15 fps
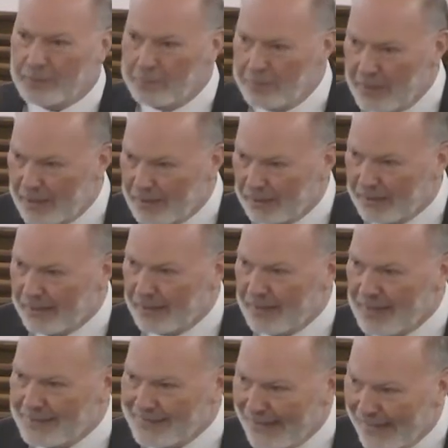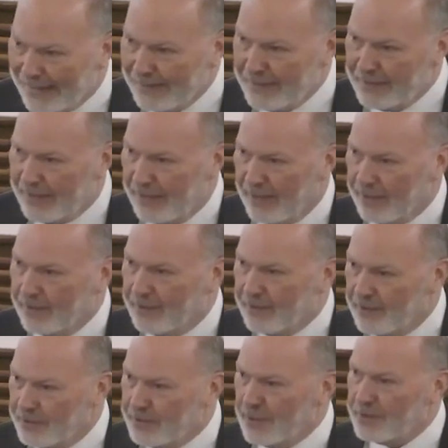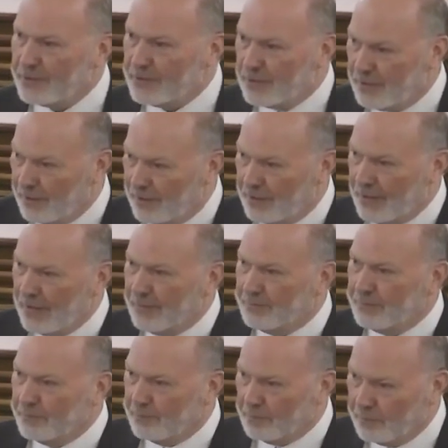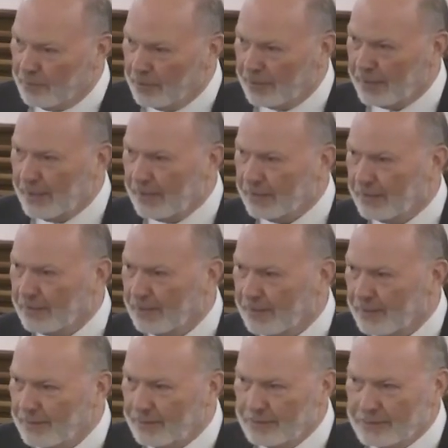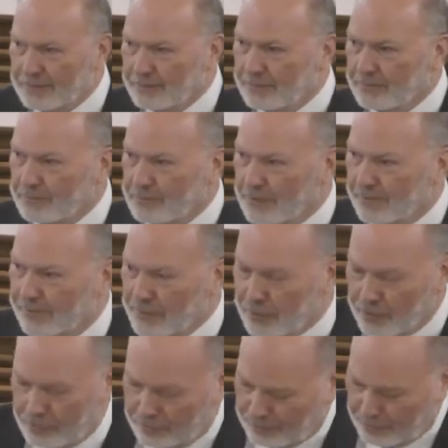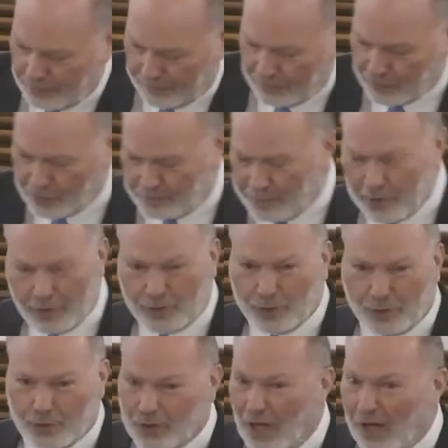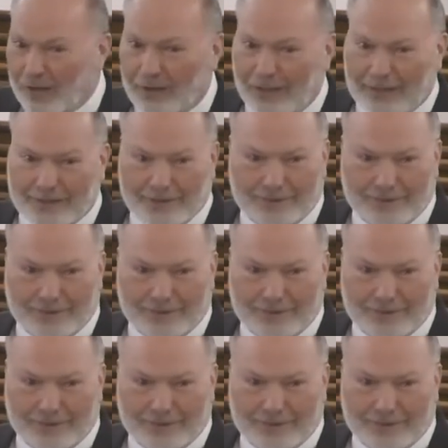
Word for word: mentally. It's in there. Just keep looking. If it's, if it's spiritual chocolate,